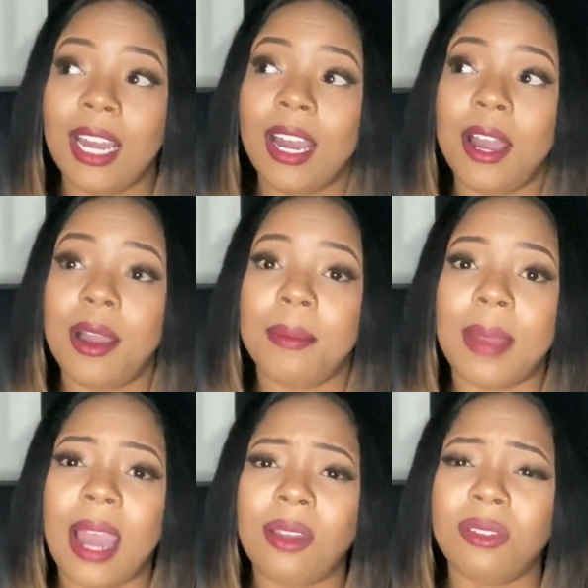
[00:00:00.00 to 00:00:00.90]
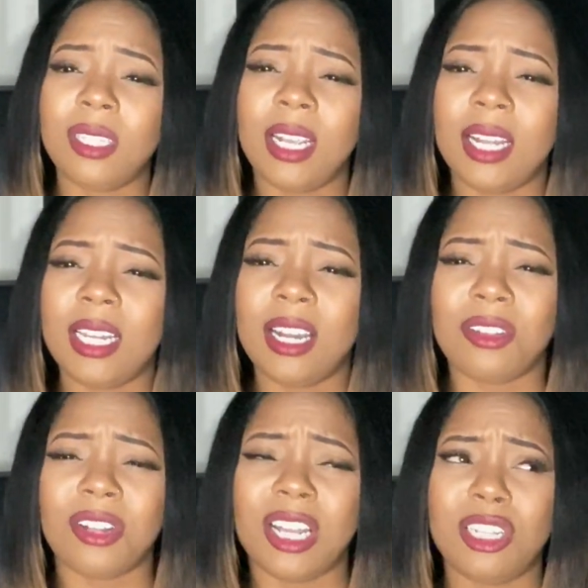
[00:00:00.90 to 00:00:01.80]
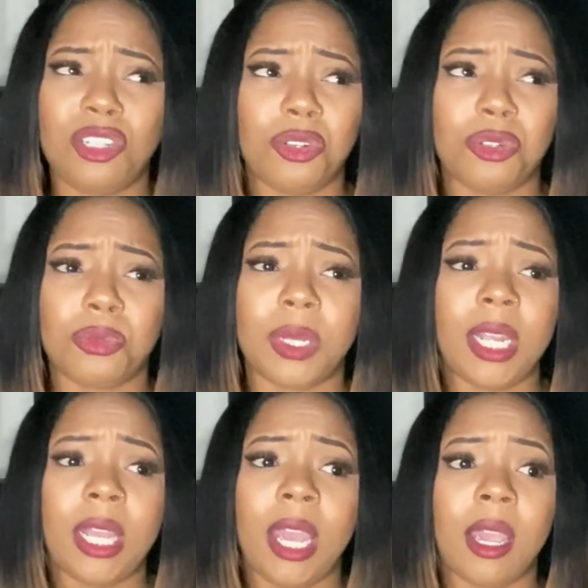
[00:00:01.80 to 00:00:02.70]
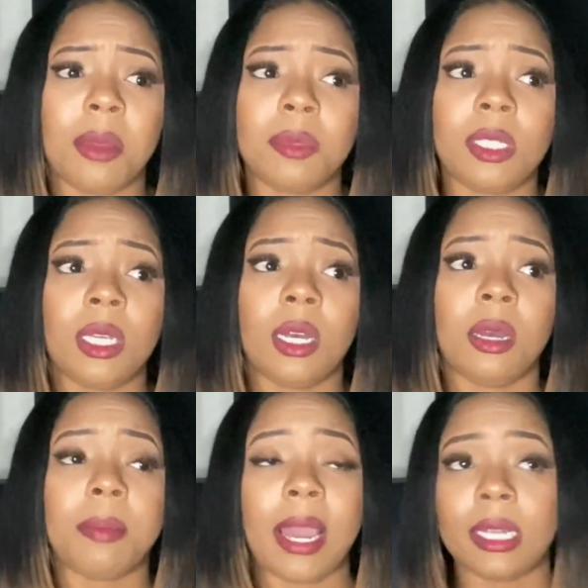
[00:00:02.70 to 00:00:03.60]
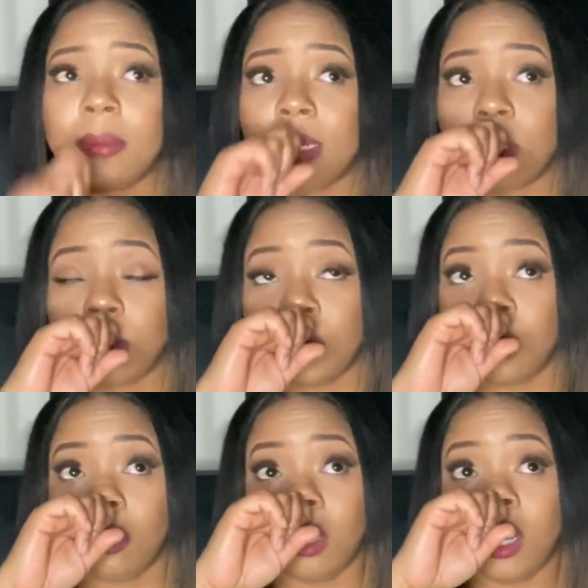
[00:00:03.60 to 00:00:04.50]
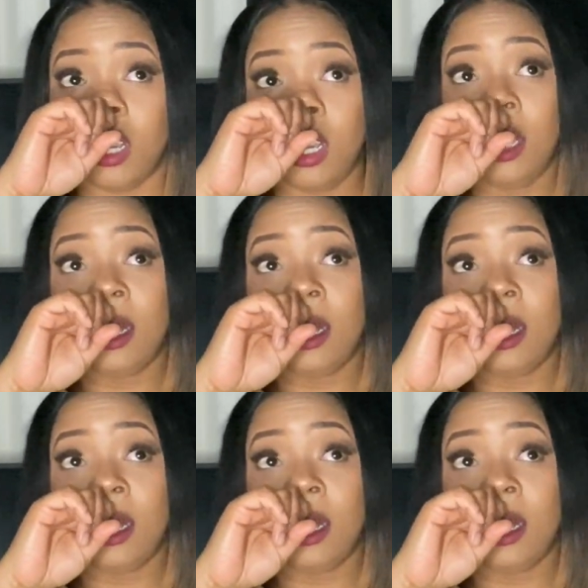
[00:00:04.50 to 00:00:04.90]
I don't see any other issues when it came to my experience with Jolie.